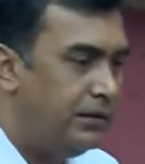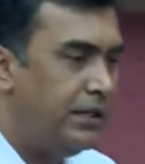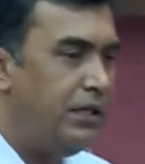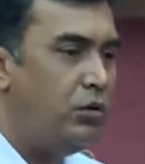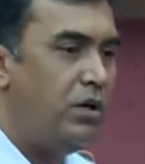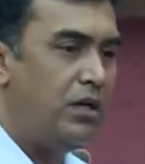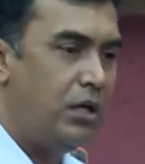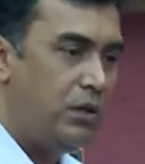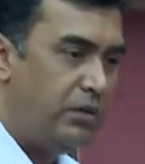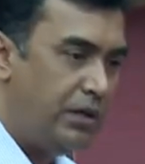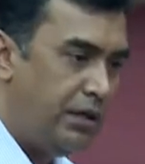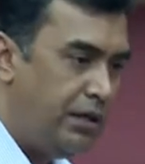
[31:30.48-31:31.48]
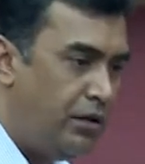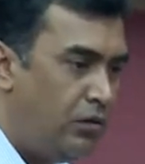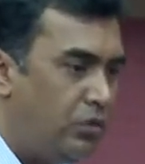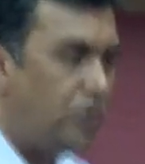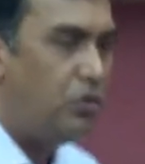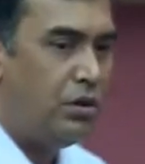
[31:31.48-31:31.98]
then you can convert it
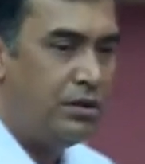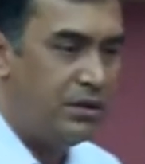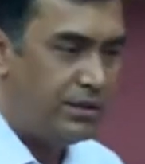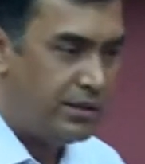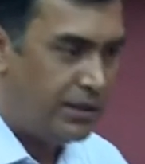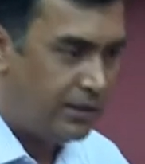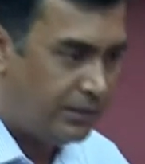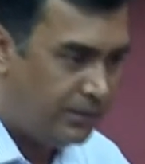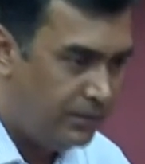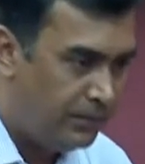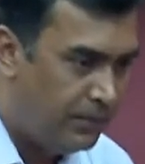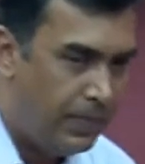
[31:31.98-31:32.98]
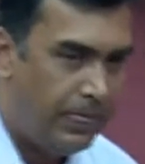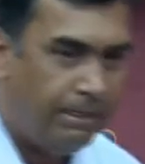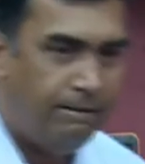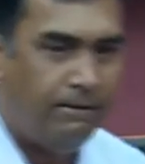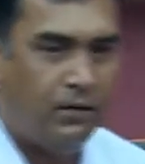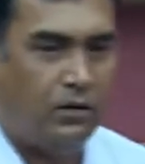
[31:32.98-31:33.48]
into the original strand.
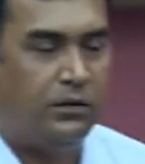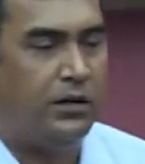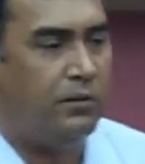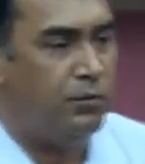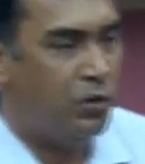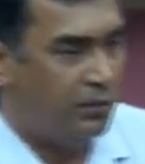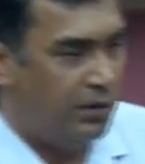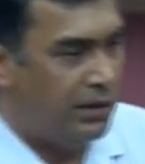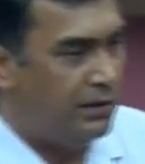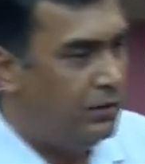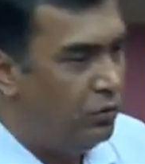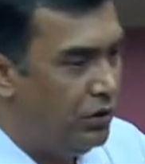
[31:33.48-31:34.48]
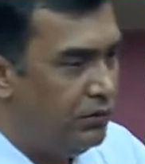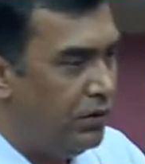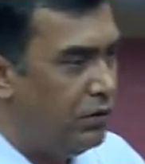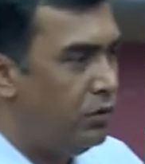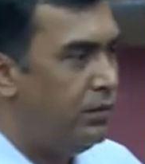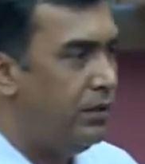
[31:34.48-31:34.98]
The computer will do it
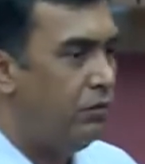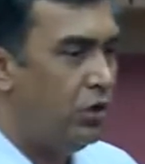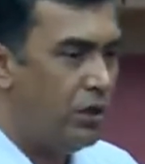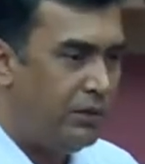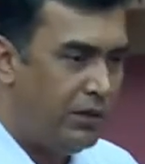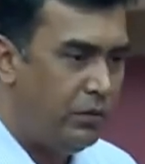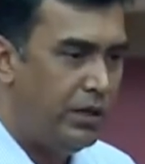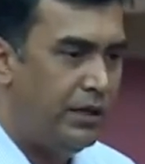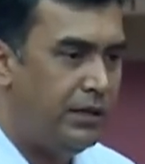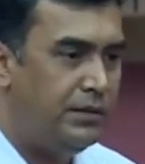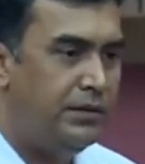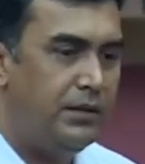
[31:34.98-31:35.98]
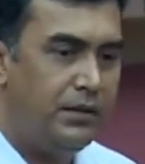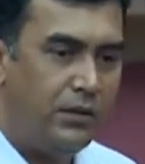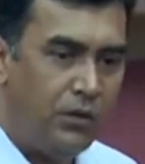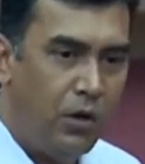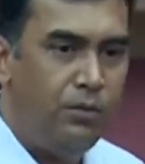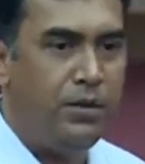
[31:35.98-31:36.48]
for you, but whatever you get is
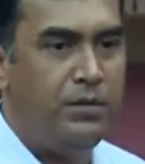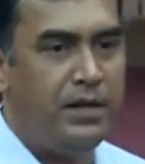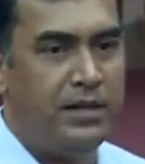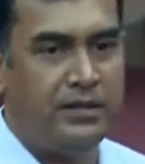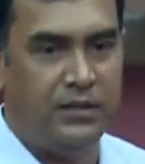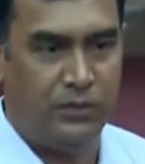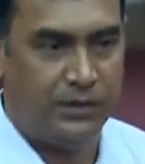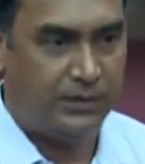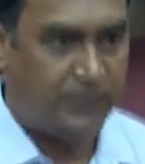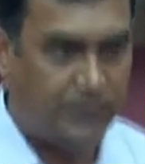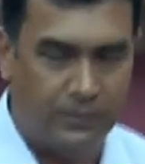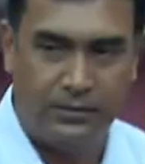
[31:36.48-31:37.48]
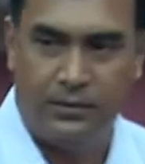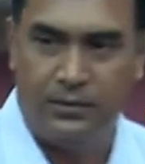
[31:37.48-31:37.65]
complementary sequence.